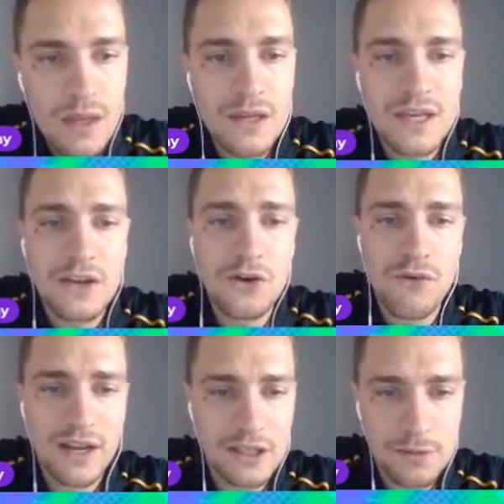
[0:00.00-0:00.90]
can you
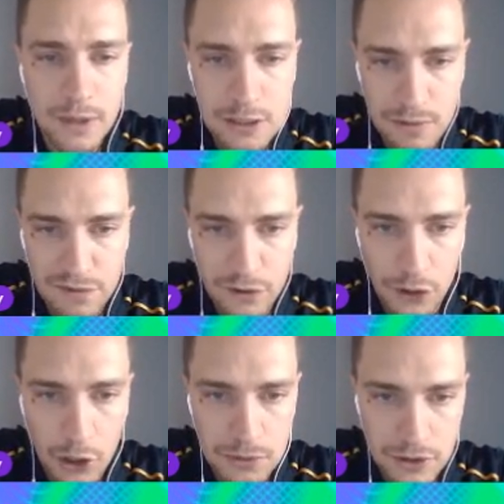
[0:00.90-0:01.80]
rank the Spurs midfielder
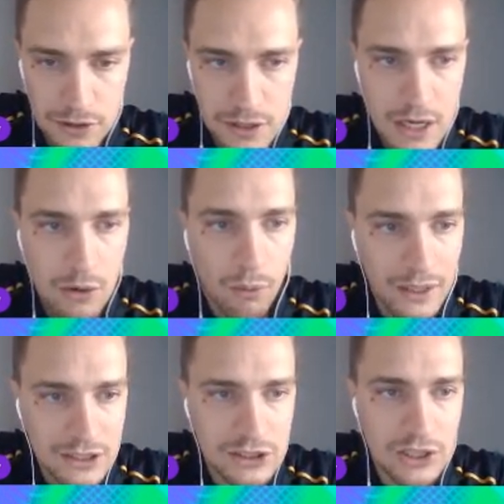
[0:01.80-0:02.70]
options
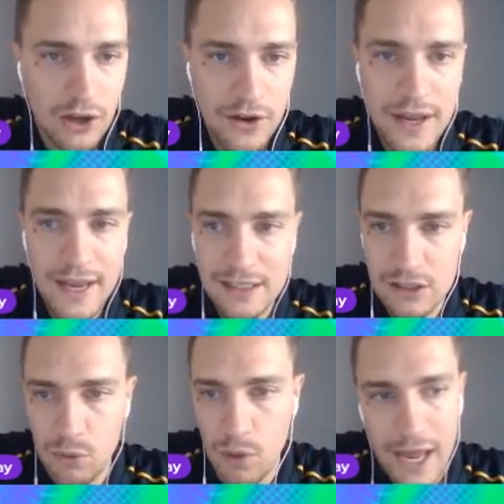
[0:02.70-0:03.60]
when Son is
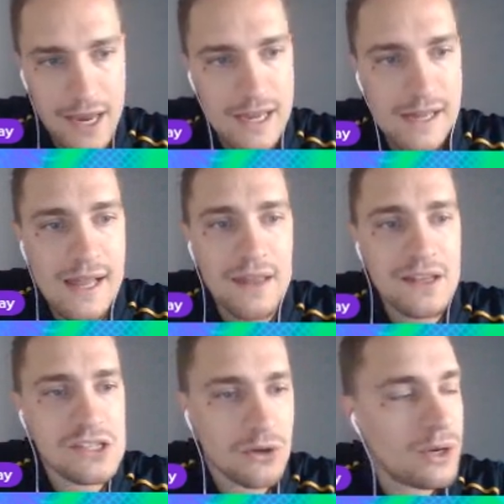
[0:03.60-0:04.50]
away? And
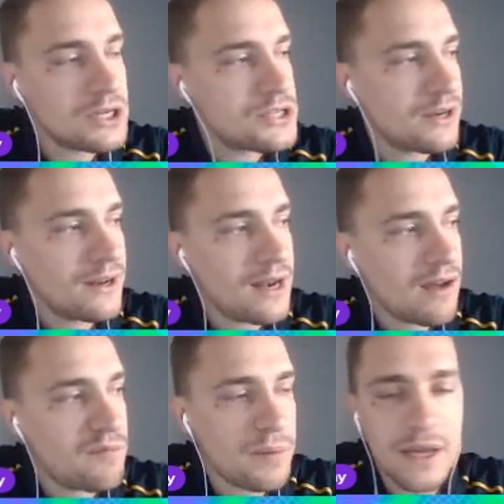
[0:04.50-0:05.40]
this is a question I
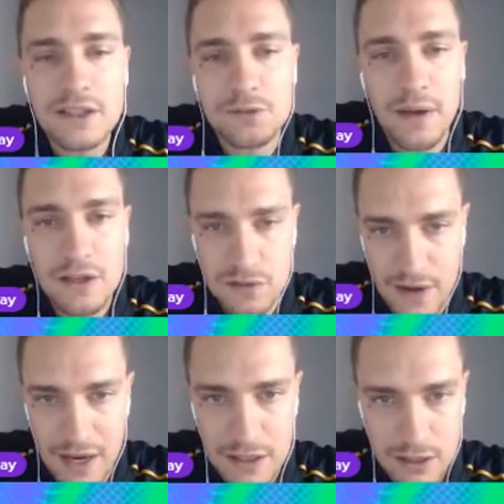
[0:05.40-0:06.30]
love being a Spurs
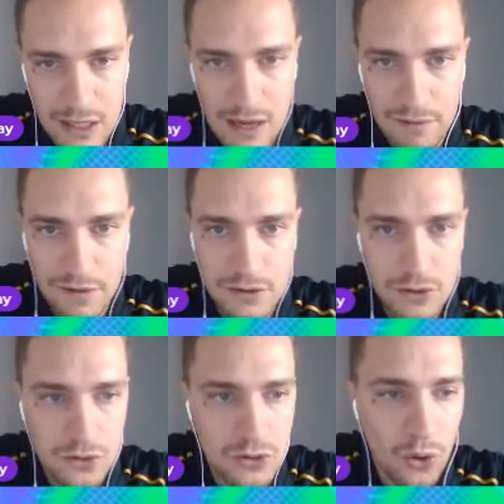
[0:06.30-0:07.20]
fan, as I love
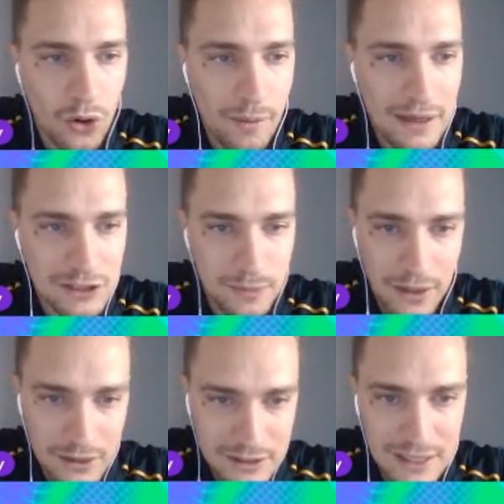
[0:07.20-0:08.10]
to talk about
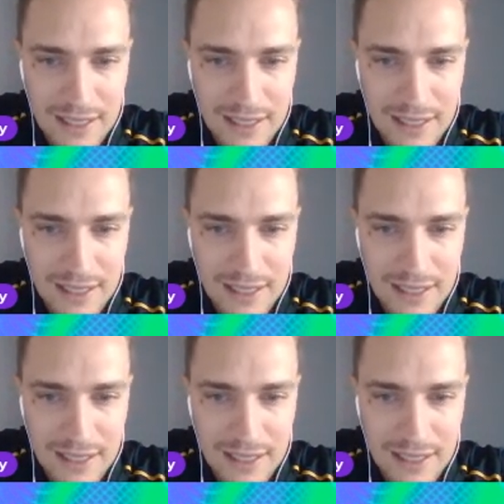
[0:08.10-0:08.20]
Spurs